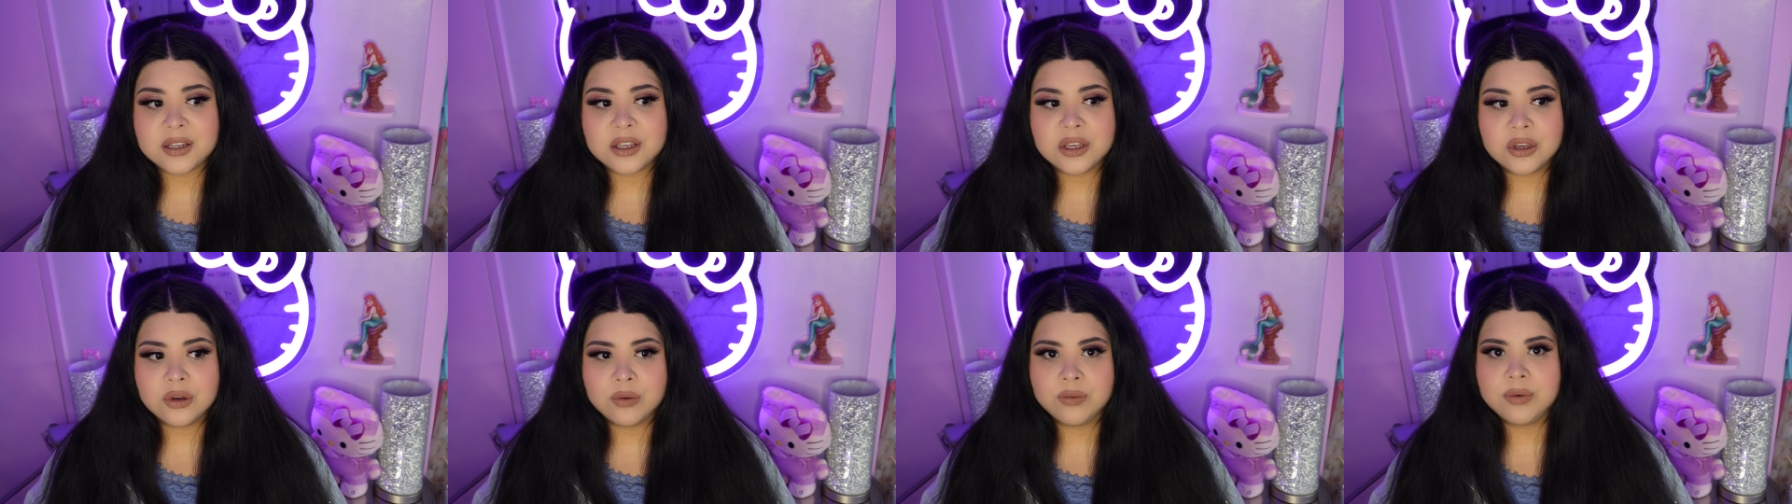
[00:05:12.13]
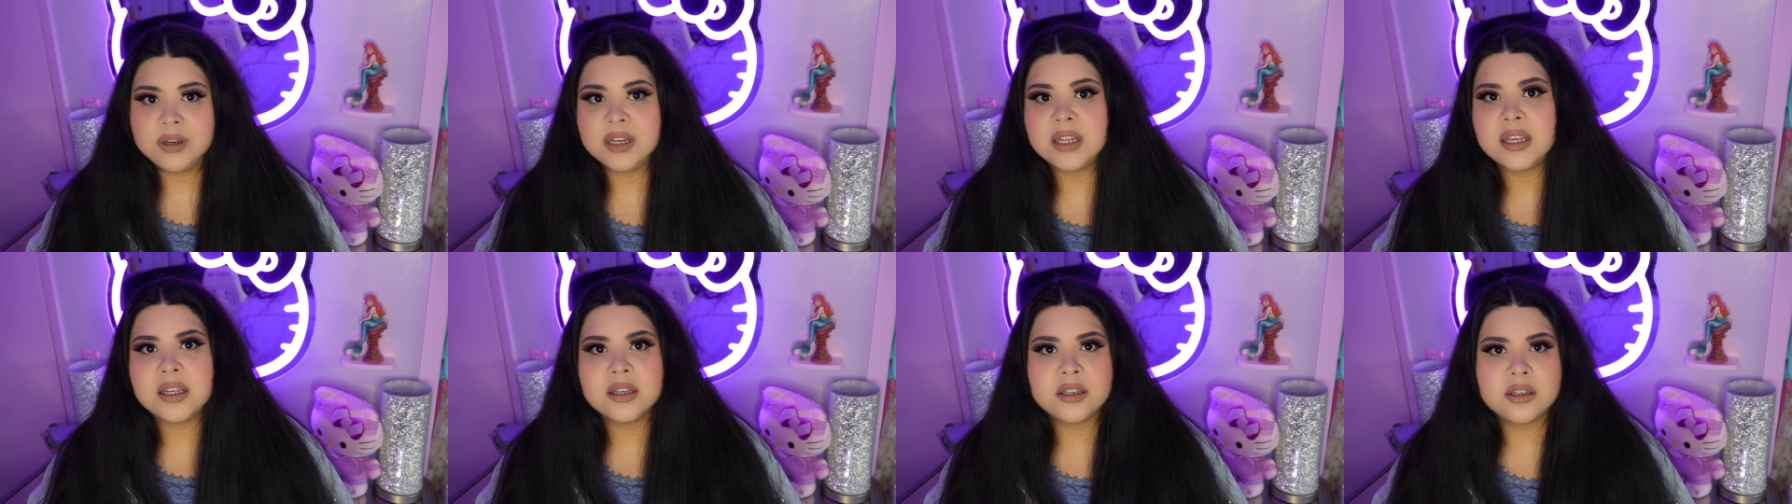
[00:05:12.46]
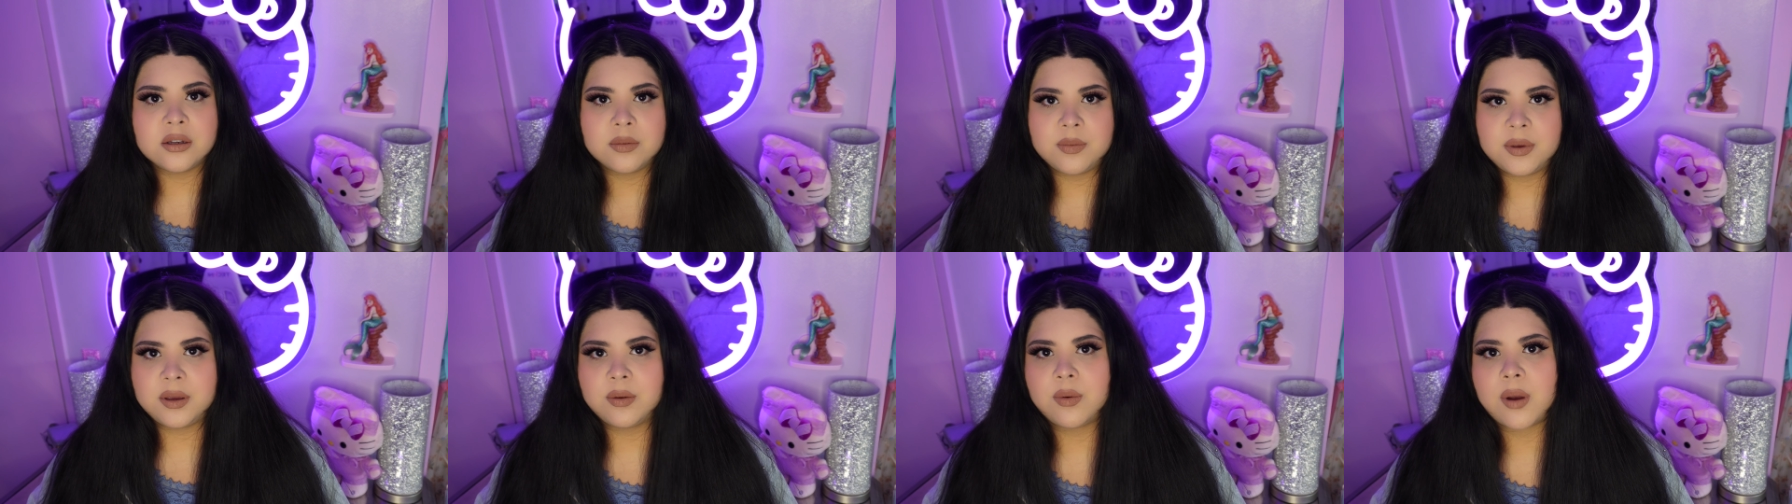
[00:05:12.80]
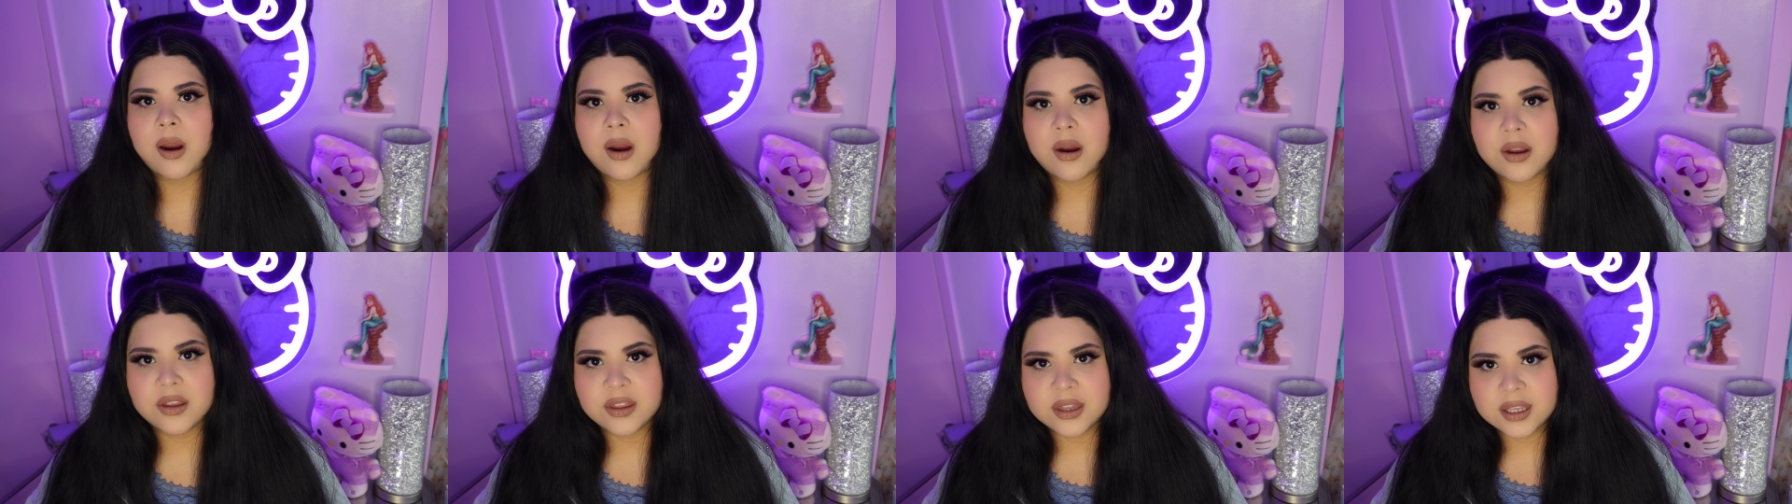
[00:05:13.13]
you need to be
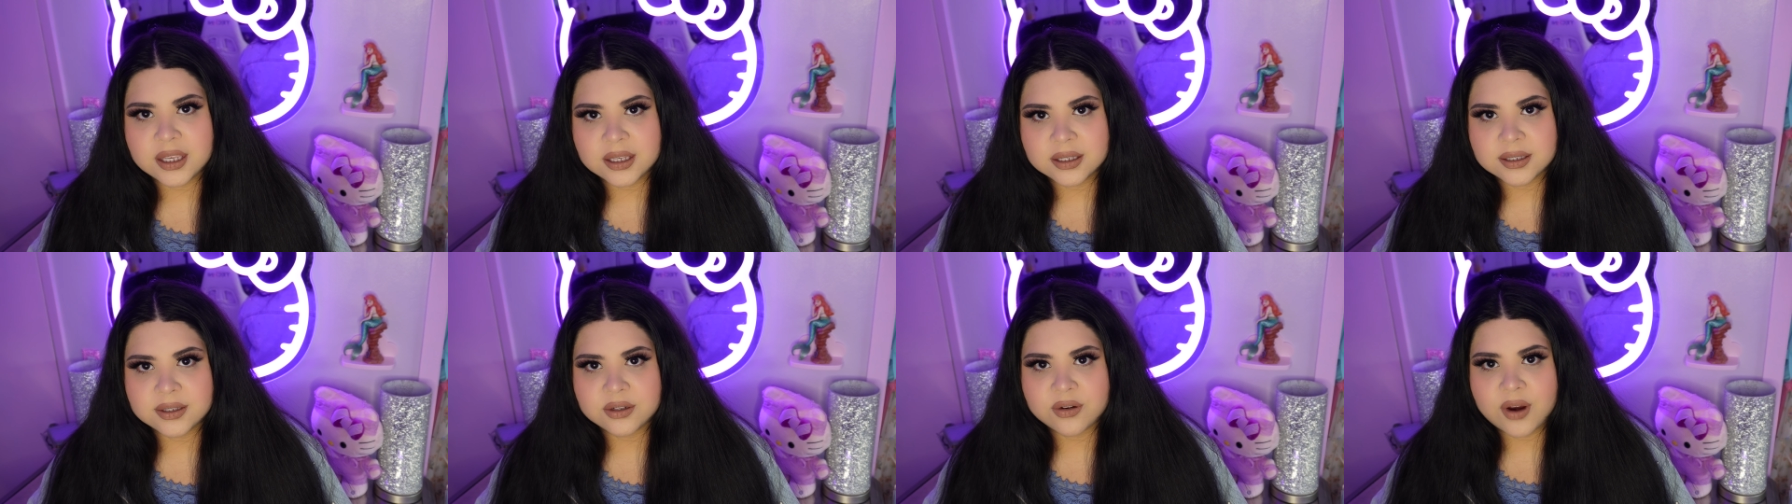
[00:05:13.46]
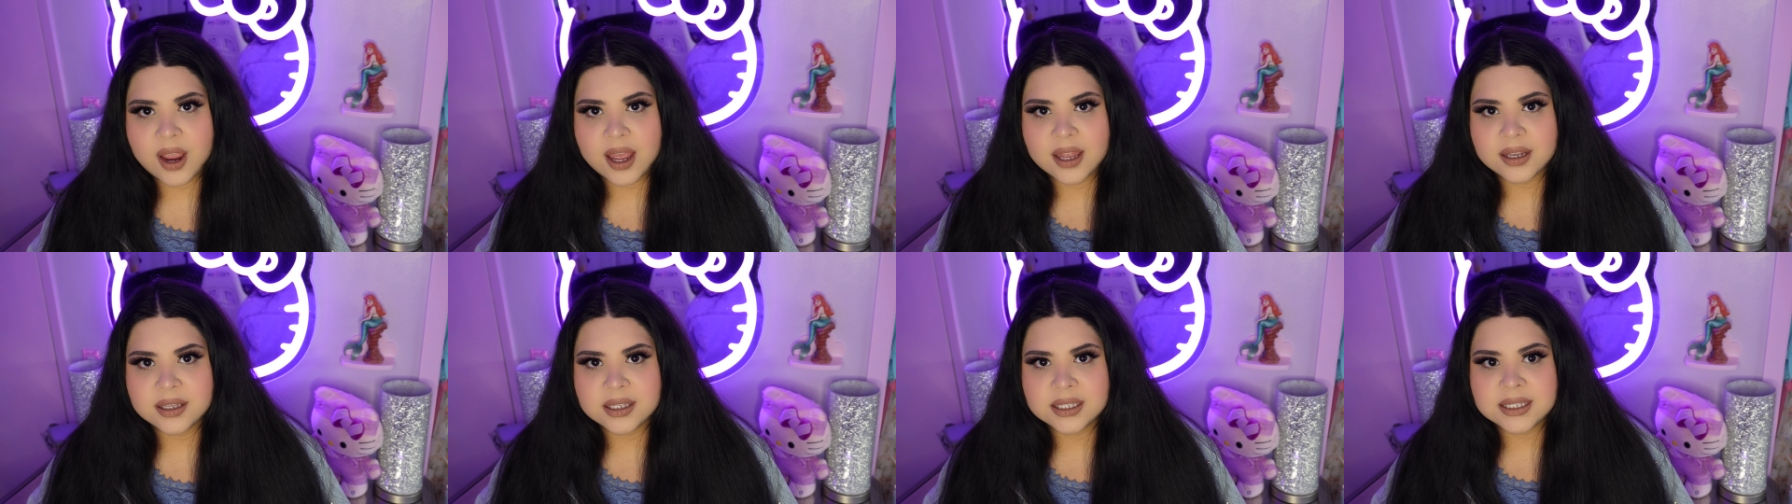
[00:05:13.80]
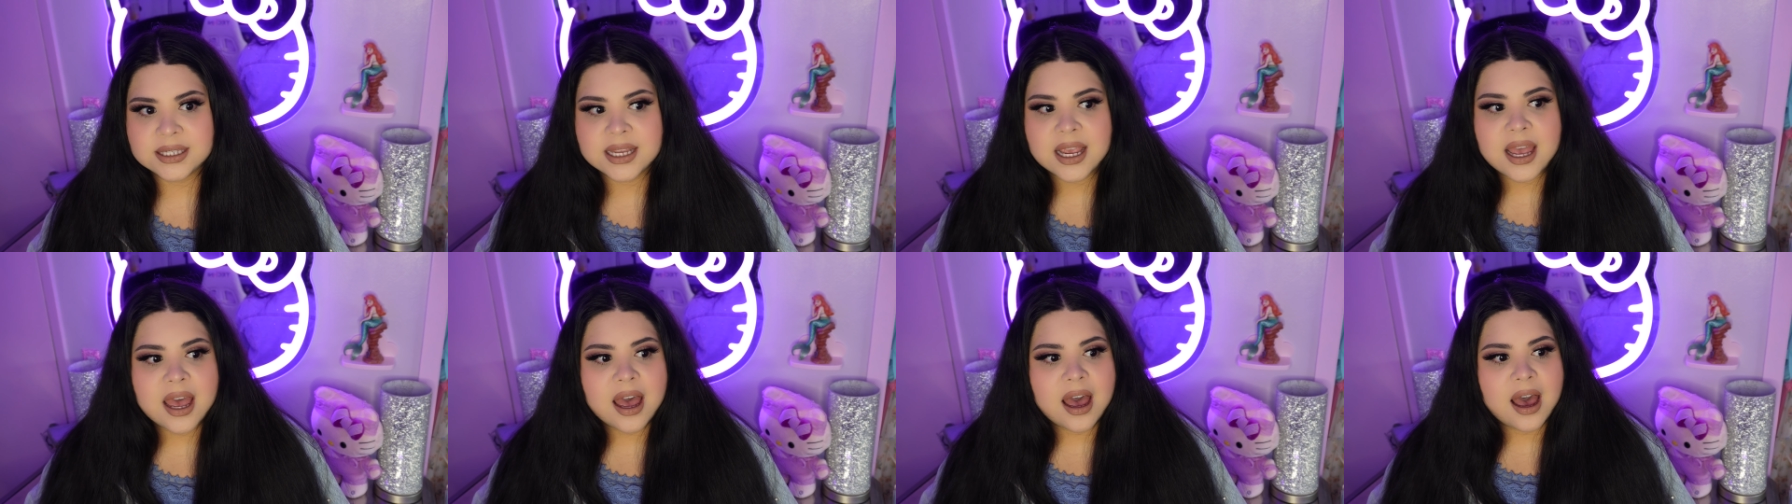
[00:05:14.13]
wearing these trends.